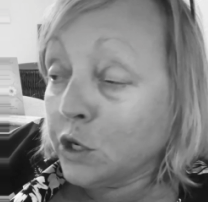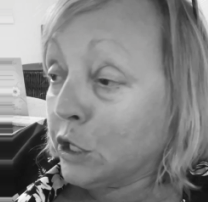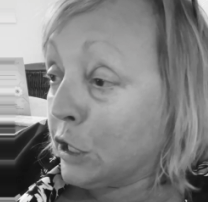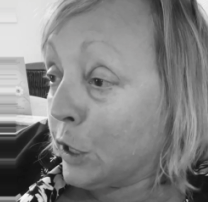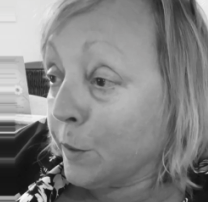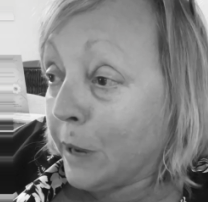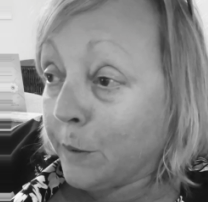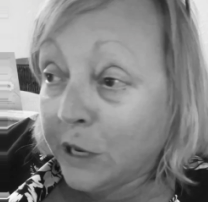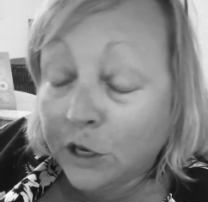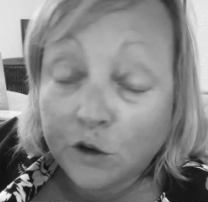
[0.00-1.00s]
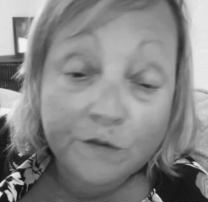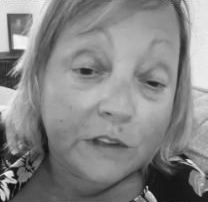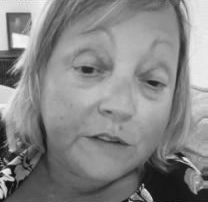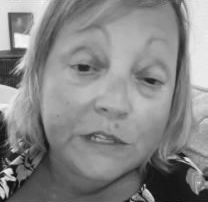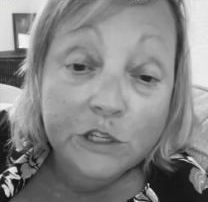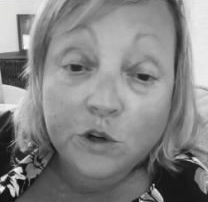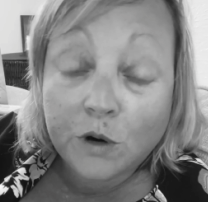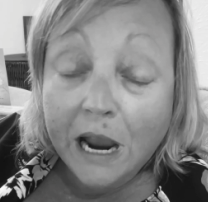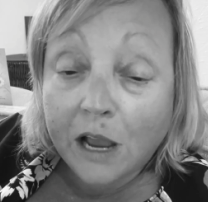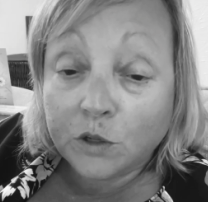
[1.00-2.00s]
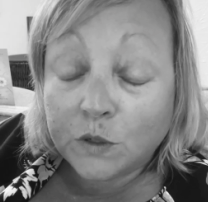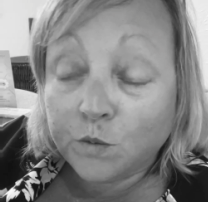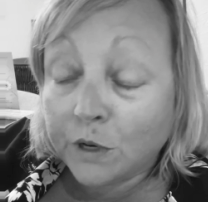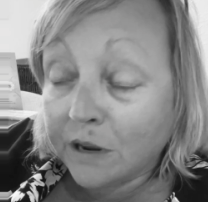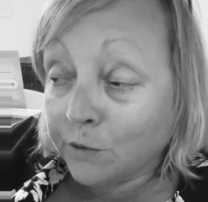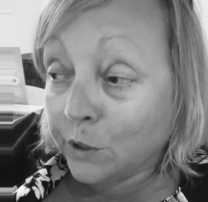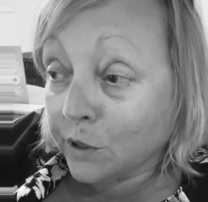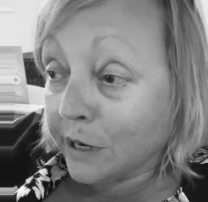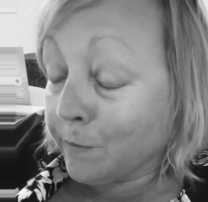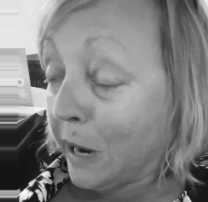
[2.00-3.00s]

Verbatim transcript: You know, maybe you've lived in your house forever and